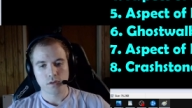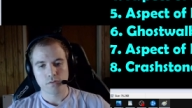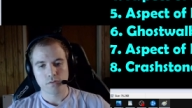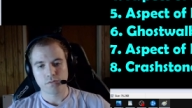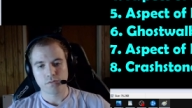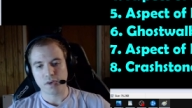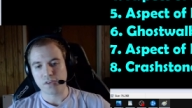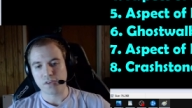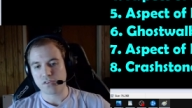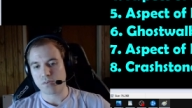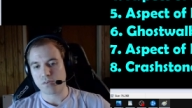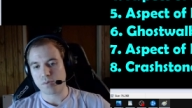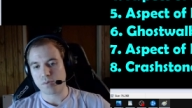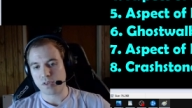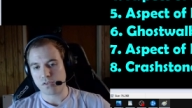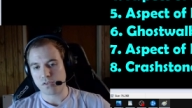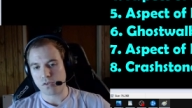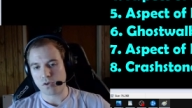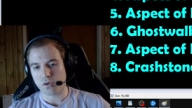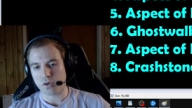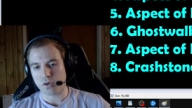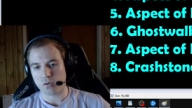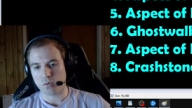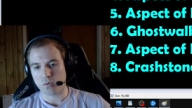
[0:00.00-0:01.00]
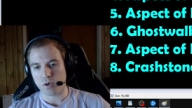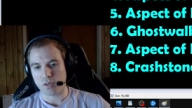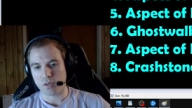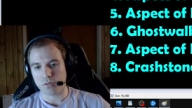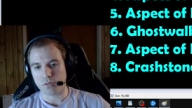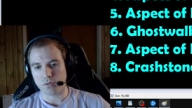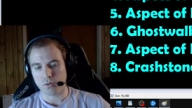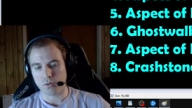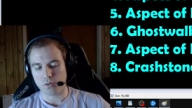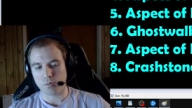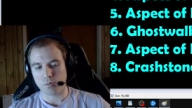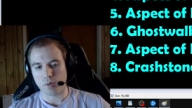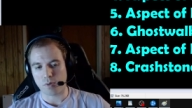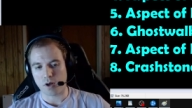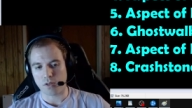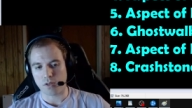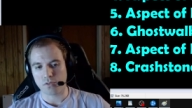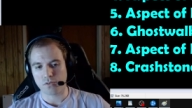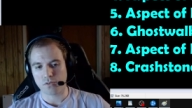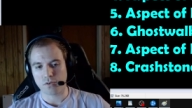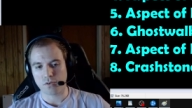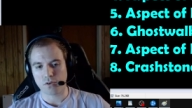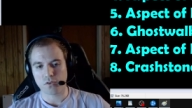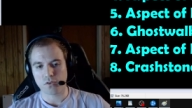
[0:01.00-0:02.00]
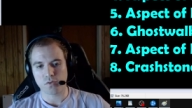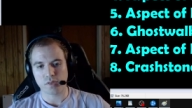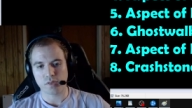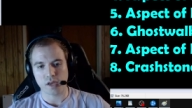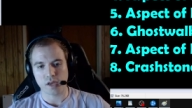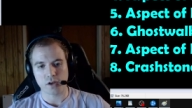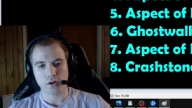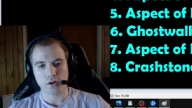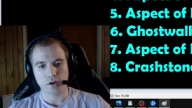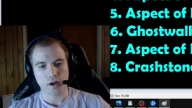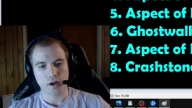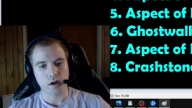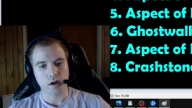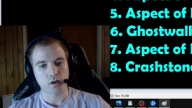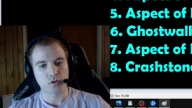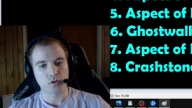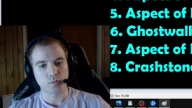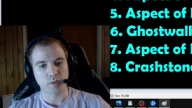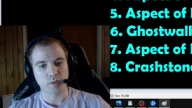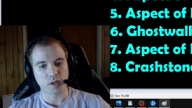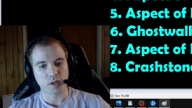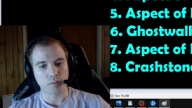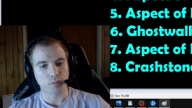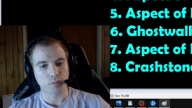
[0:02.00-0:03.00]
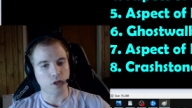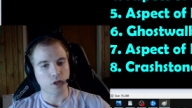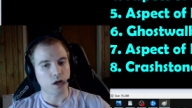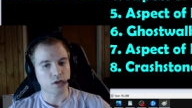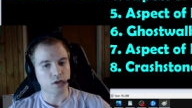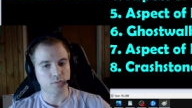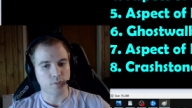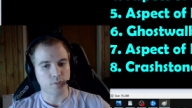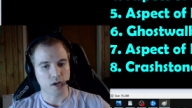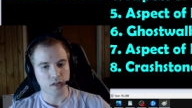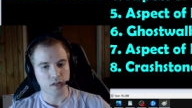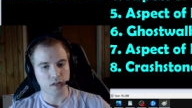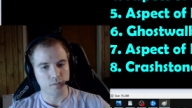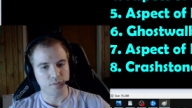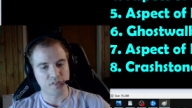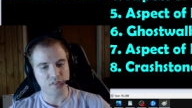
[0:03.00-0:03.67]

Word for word: Phasing means you can run through the monsters without your character being blocked by them,